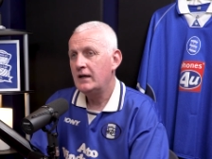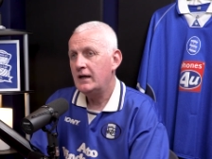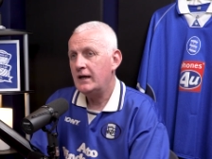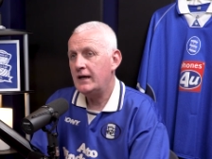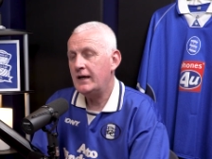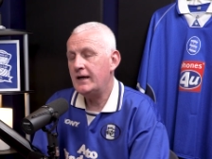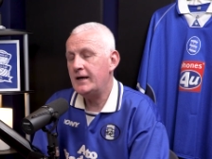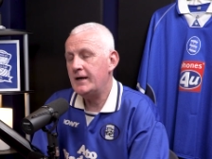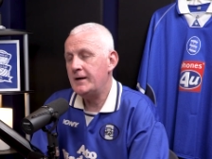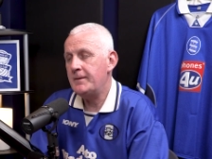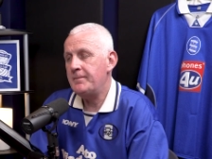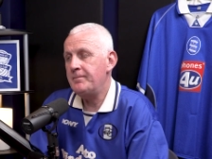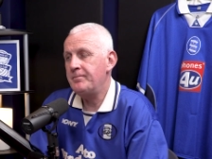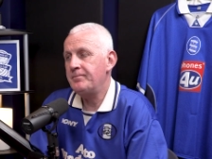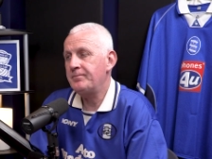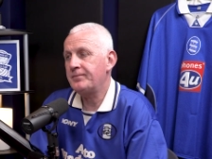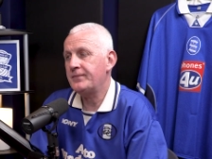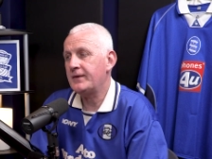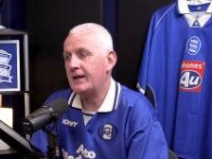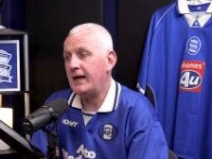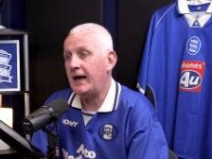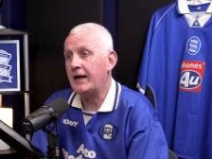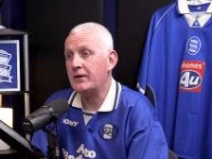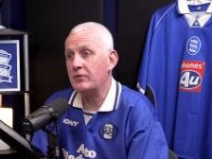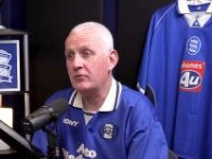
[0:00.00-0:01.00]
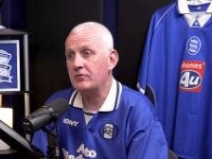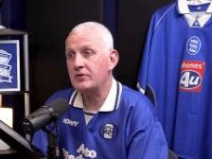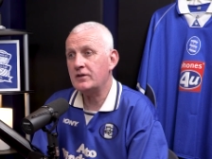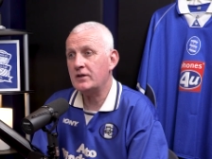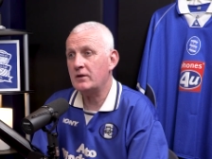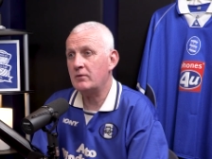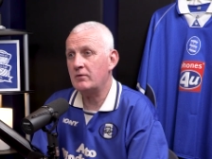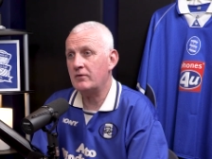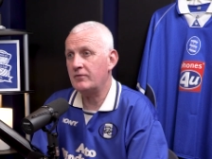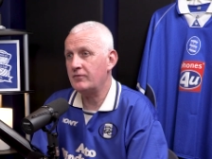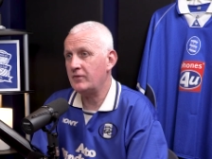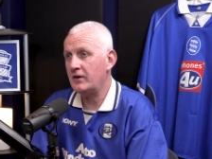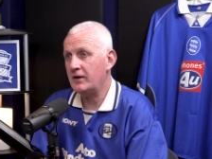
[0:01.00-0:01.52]
And
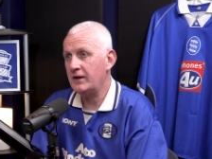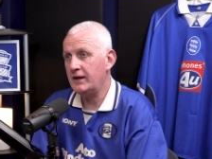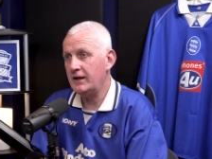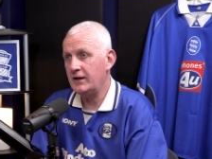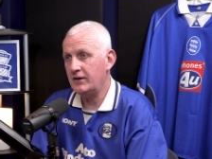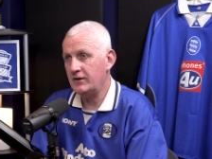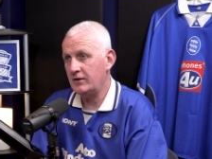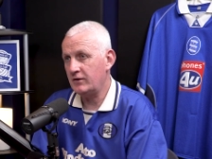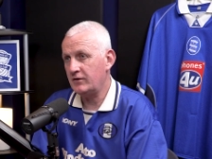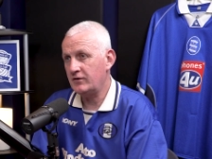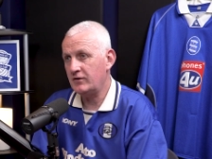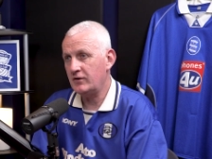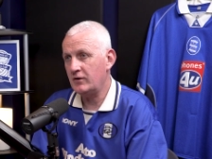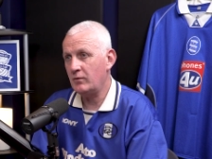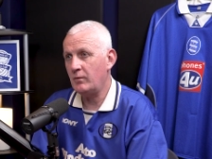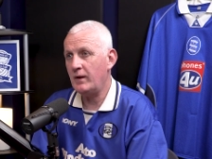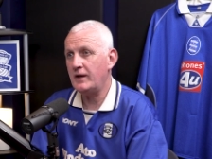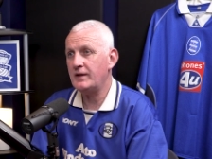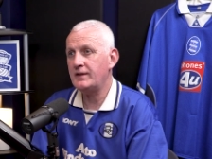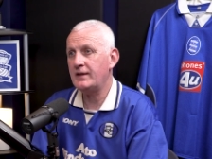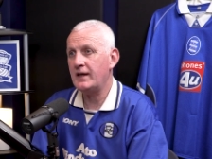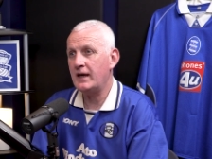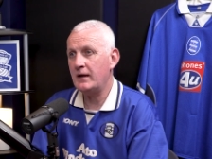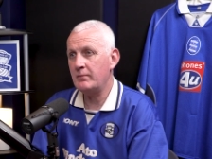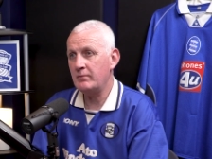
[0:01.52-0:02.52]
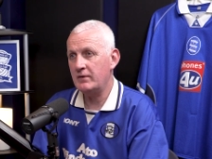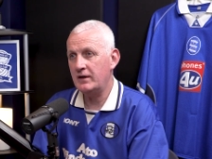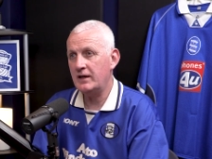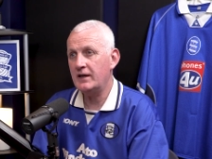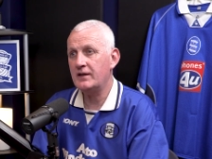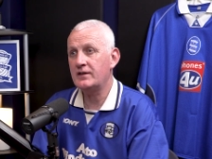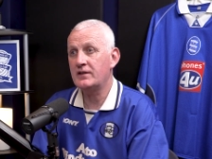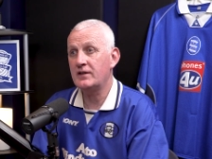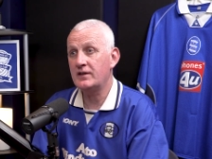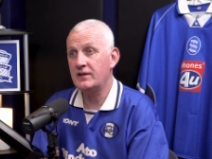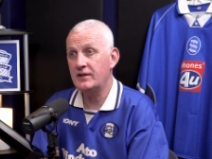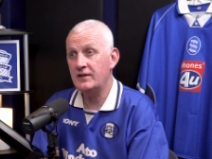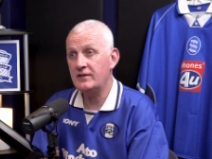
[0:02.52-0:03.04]
also I hear that West Ham and
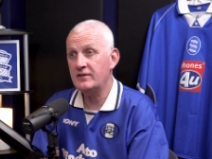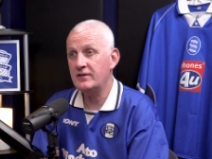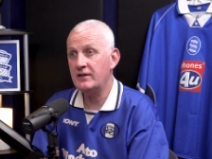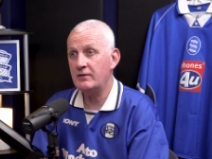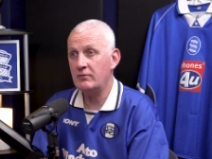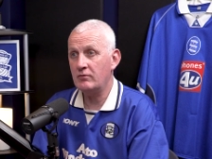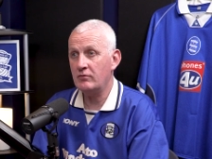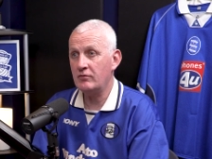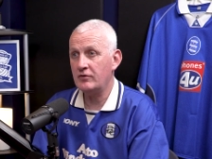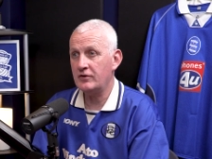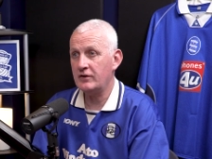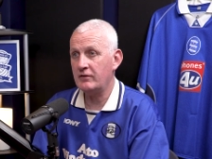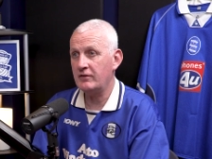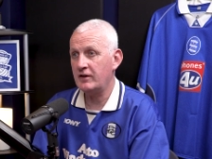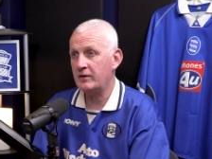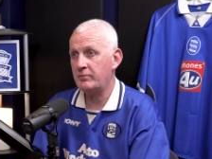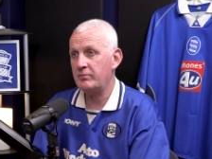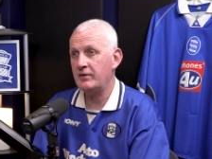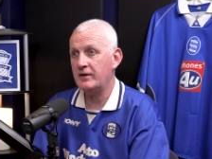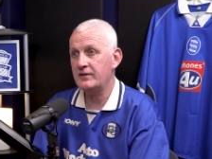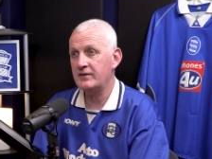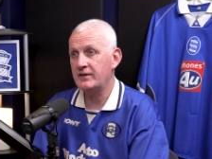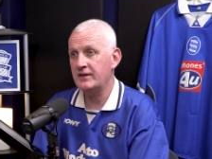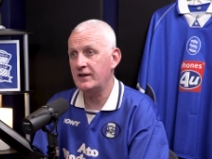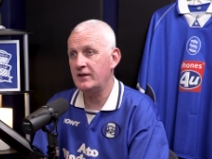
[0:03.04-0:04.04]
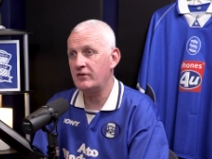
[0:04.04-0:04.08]
Leicester City have also expressed an